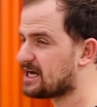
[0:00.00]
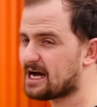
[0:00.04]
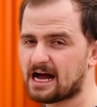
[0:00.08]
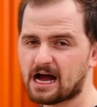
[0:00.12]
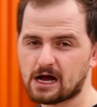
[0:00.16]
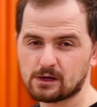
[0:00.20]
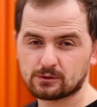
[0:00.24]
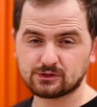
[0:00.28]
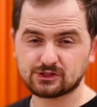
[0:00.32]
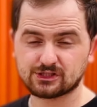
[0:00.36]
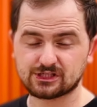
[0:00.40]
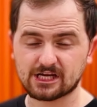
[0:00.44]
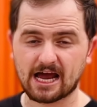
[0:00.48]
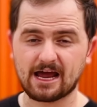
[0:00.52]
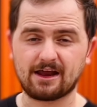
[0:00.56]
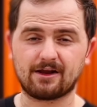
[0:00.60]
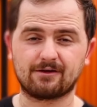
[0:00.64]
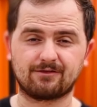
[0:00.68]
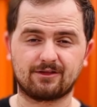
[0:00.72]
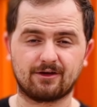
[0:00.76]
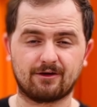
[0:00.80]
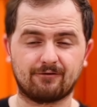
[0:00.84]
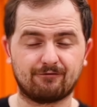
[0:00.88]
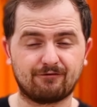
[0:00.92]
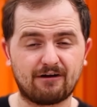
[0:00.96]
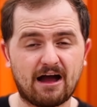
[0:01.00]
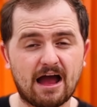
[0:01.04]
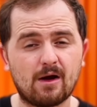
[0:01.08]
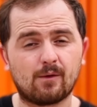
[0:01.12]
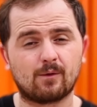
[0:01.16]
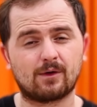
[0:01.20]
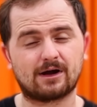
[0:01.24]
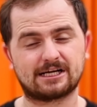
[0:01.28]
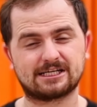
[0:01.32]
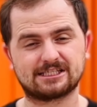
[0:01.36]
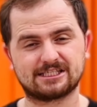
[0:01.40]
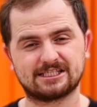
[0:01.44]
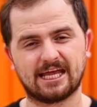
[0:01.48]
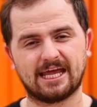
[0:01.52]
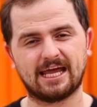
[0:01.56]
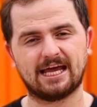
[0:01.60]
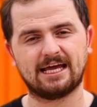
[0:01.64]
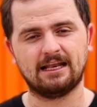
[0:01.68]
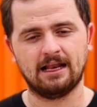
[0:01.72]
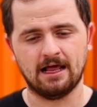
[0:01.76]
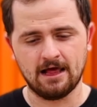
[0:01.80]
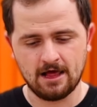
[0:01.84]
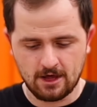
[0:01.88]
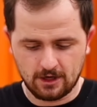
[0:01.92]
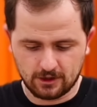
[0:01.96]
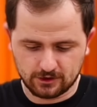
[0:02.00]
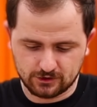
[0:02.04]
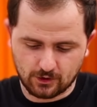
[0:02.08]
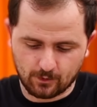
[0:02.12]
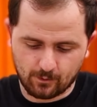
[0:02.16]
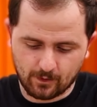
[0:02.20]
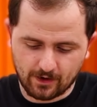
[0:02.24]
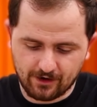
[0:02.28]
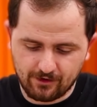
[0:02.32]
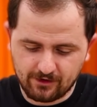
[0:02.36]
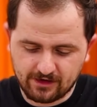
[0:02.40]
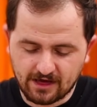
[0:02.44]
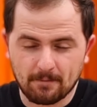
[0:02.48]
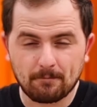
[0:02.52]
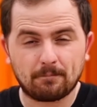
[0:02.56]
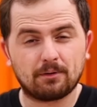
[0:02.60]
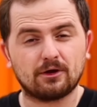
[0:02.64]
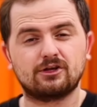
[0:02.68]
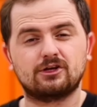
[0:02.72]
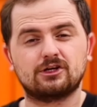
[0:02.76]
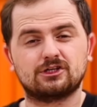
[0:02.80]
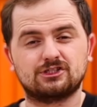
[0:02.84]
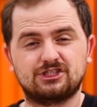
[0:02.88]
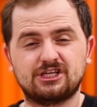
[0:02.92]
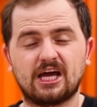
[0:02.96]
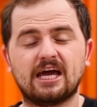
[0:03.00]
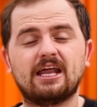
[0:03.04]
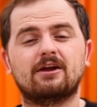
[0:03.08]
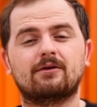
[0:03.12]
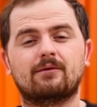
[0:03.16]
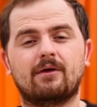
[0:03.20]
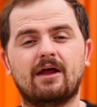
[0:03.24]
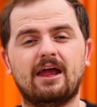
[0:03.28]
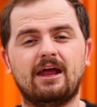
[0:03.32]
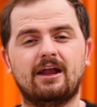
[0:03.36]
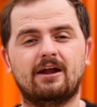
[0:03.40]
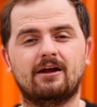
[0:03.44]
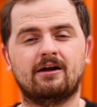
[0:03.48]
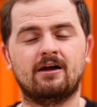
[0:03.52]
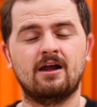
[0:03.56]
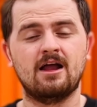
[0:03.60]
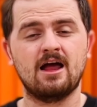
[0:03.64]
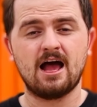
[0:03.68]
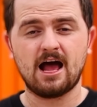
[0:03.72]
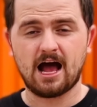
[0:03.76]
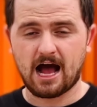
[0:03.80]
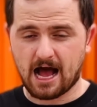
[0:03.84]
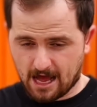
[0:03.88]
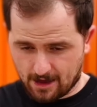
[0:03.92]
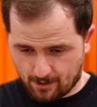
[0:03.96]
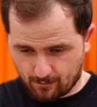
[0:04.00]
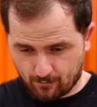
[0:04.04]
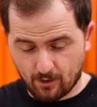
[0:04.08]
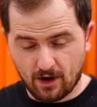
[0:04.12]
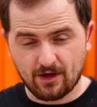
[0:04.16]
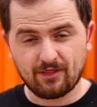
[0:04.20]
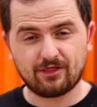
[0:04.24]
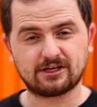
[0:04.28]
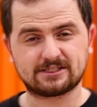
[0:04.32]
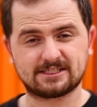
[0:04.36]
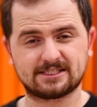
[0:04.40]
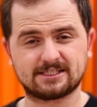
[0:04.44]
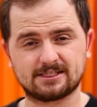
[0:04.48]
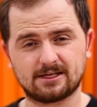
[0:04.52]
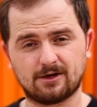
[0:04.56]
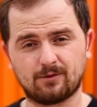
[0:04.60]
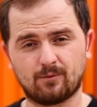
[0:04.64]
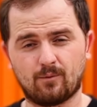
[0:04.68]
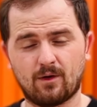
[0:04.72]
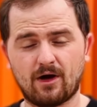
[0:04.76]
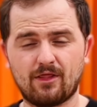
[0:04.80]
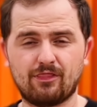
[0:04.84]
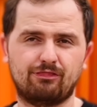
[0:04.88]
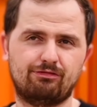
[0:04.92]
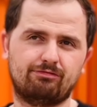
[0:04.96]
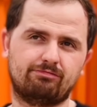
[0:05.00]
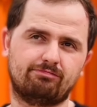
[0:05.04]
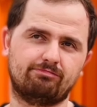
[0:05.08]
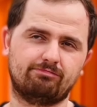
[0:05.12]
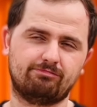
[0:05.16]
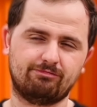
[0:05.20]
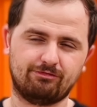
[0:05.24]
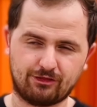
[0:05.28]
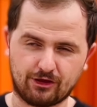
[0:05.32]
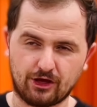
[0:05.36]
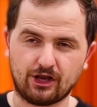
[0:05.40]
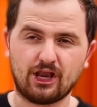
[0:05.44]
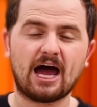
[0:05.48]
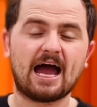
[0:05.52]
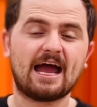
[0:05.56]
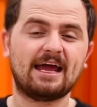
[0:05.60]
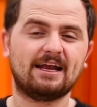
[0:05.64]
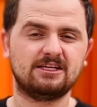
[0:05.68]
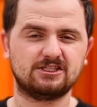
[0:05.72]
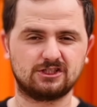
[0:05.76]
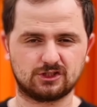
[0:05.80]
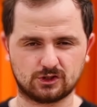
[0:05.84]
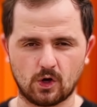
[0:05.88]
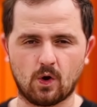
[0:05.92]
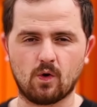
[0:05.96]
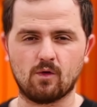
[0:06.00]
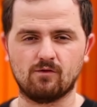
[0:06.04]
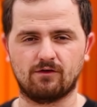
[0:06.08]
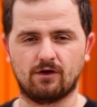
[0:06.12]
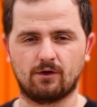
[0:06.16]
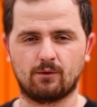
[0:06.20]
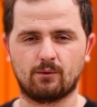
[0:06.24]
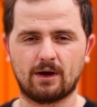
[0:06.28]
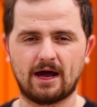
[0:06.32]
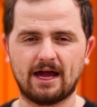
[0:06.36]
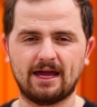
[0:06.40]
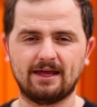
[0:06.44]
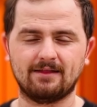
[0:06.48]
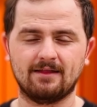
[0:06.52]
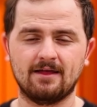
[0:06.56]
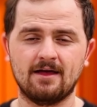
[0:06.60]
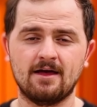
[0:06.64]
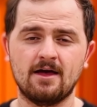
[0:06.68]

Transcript: outside of the fireworks stand, so where you can put your generator when the, when the night is over, right?